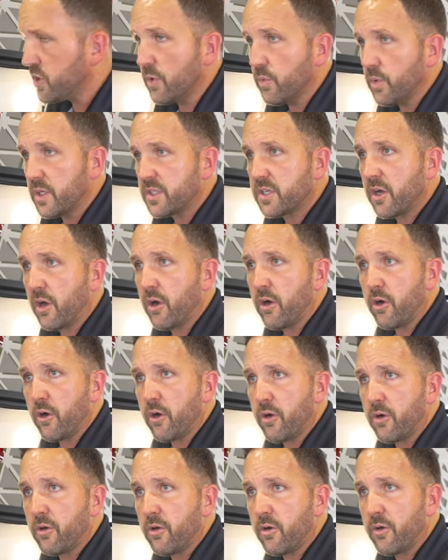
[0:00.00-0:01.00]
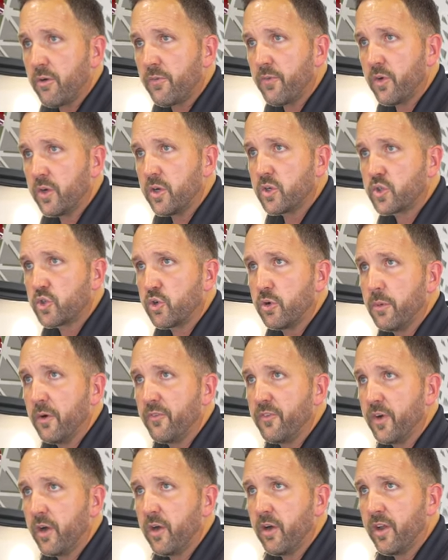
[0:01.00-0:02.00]
your return for your Truma
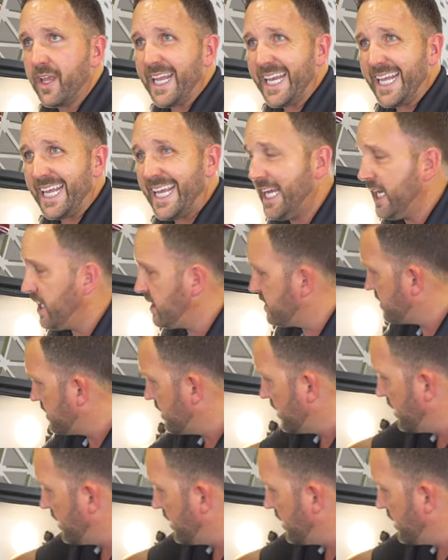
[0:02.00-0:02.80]
variant heat.